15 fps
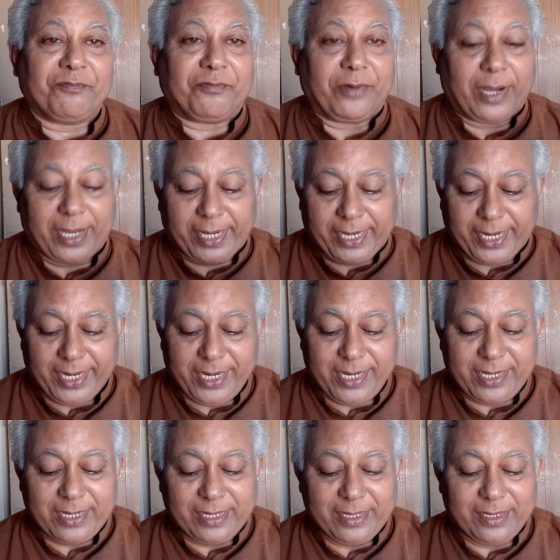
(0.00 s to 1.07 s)
phi,
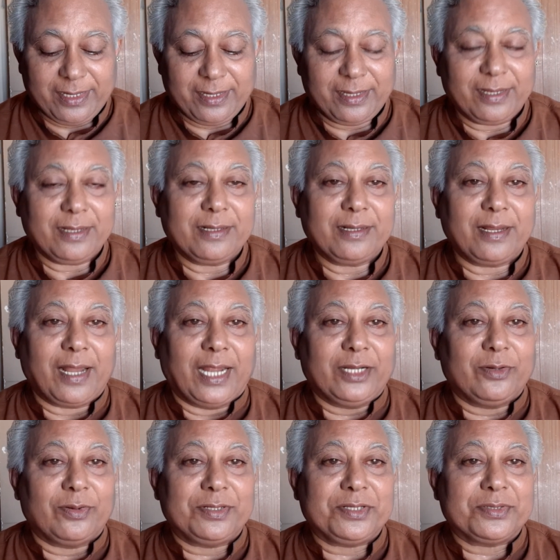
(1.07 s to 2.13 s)
I
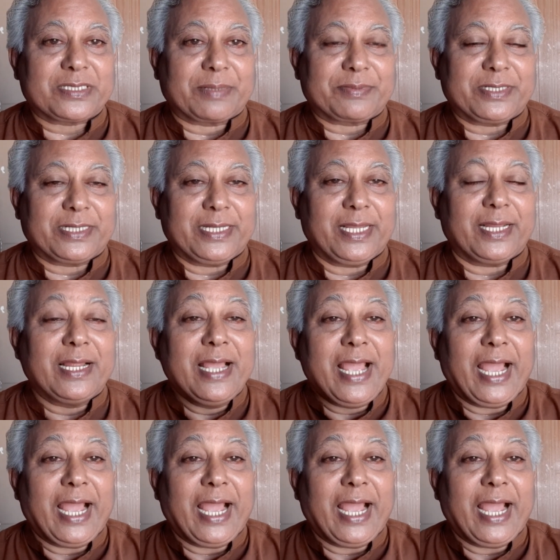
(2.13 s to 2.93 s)
don't use subset here.